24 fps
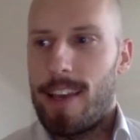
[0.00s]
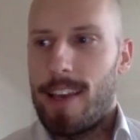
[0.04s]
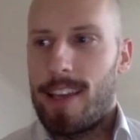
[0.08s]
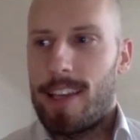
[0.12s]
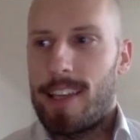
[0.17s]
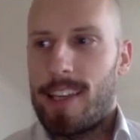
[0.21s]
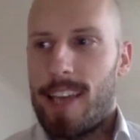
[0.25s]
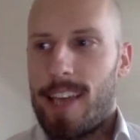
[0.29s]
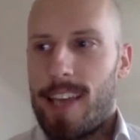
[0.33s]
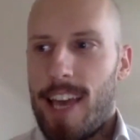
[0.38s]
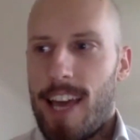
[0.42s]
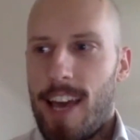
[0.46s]

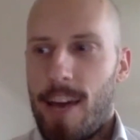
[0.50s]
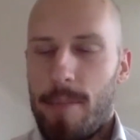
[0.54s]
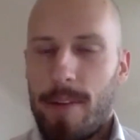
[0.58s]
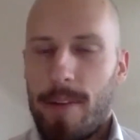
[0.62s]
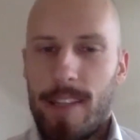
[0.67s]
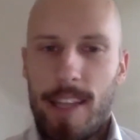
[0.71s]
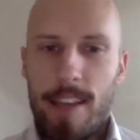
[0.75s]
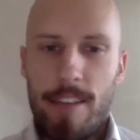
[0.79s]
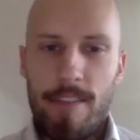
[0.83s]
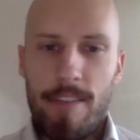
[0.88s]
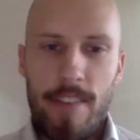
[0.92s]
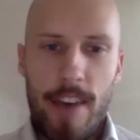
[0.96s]
yeah, I mean,
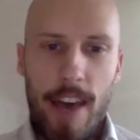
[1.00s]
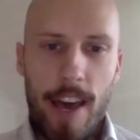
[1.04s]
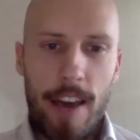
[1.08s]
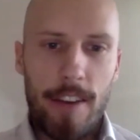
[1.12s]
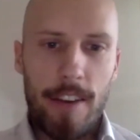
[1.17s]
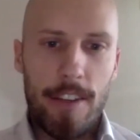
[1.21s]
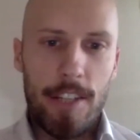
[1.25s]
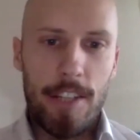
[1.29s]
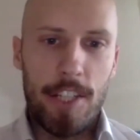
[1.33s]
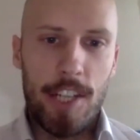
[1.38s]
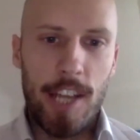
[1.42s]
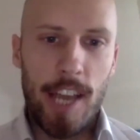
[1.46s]
their
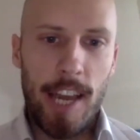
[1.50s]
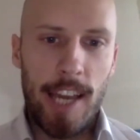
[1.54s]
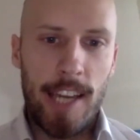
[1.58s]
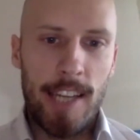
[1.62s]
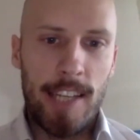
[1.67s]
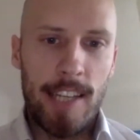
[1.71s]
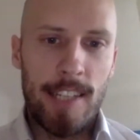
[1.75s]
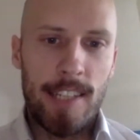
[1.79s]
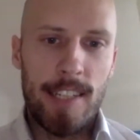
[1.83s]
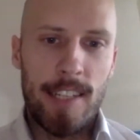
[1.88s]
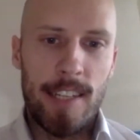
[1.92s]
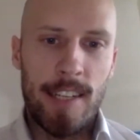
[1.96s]
values
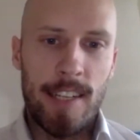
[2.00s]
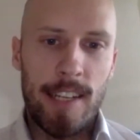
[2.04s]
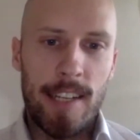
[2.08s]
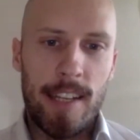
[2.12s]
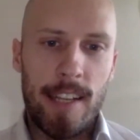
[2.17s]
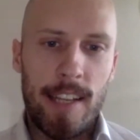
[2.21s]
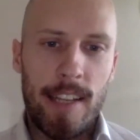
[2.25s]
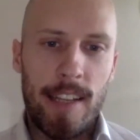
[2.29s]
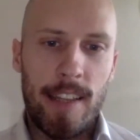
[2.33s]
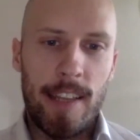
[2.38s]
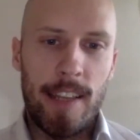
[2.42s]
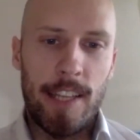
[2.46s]
changed and
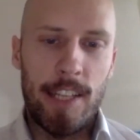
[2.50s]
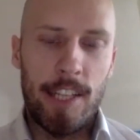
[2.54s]
they,